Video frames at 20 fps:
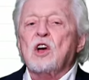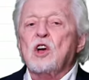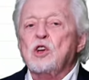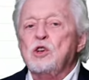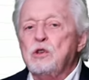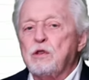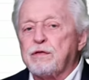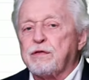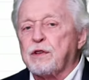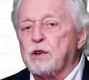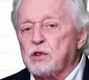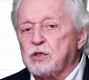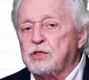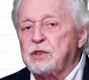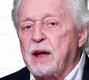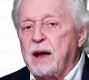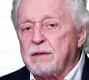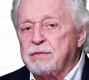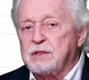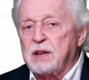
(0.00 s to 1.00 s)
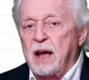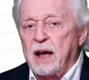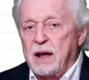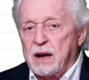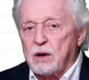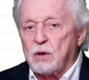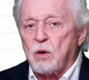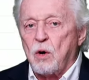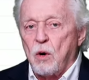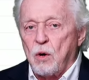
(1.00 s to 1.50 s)
you first have to
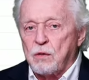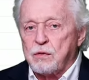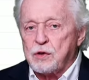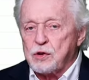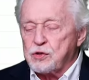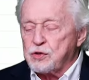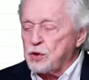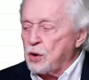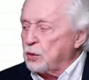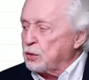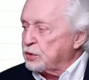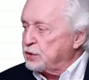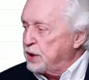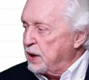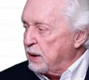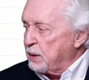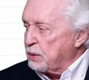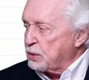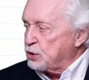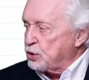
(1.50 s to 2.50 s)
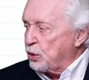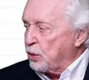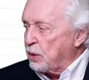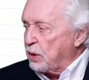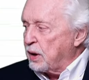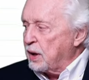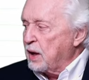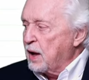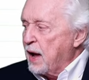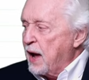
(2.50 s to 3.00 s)
enter oversold
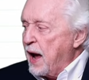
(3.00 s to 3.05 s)
territory,